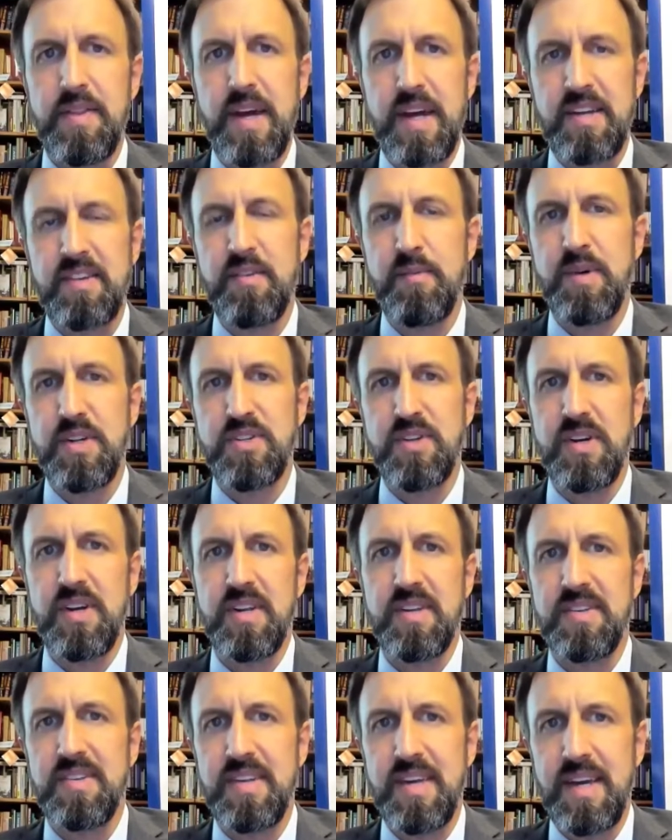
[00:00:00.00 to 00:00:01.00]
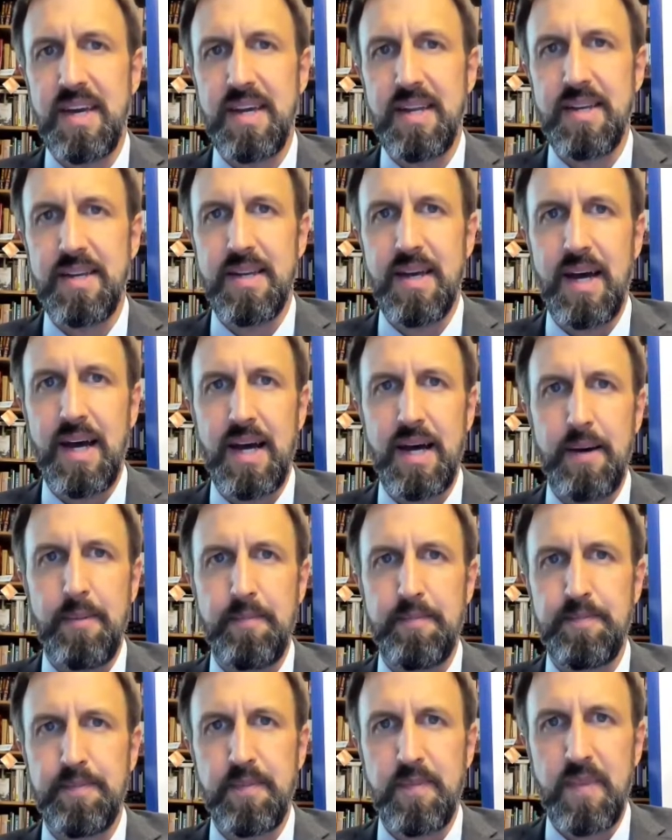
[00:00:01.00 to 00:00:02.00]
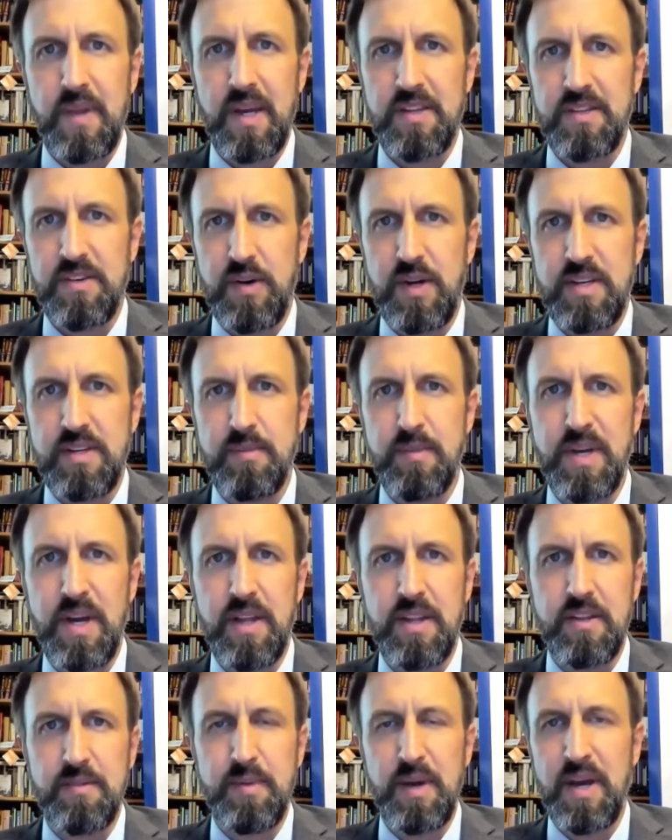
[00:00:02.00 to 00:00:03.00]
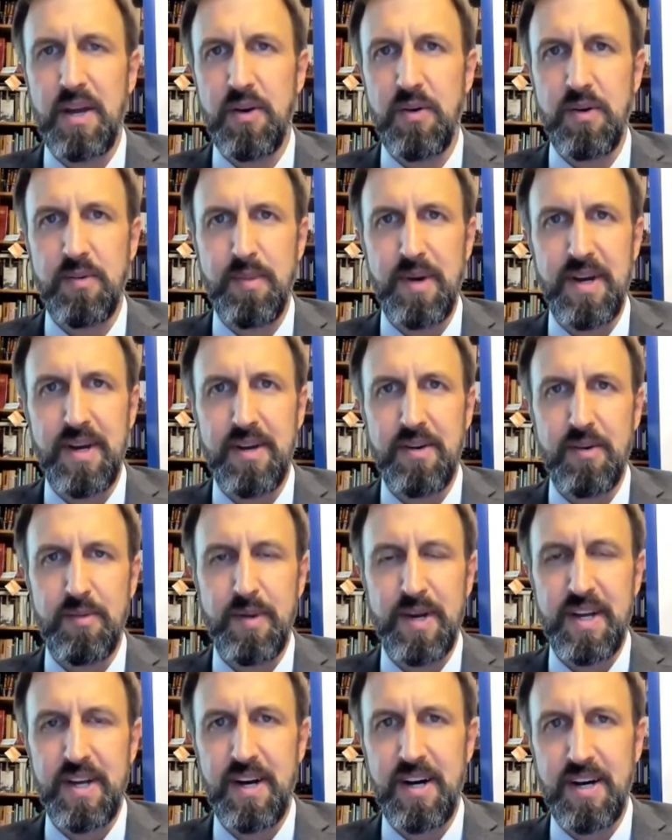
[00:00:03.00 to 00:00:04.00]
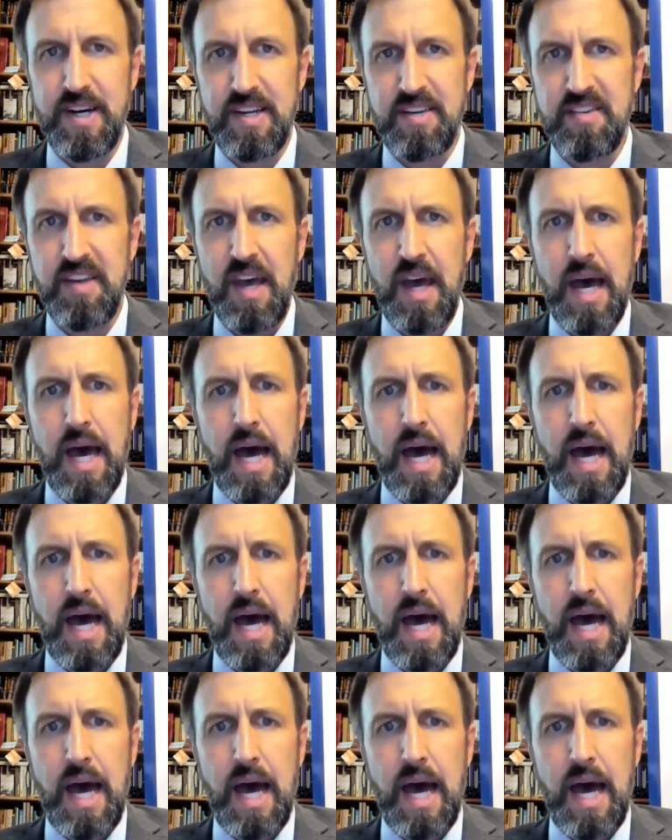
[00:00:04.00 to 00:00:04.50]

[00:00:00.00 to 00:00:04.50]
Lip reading: Thanks so much, Liz. And it's great to be on this panel with my colleagues.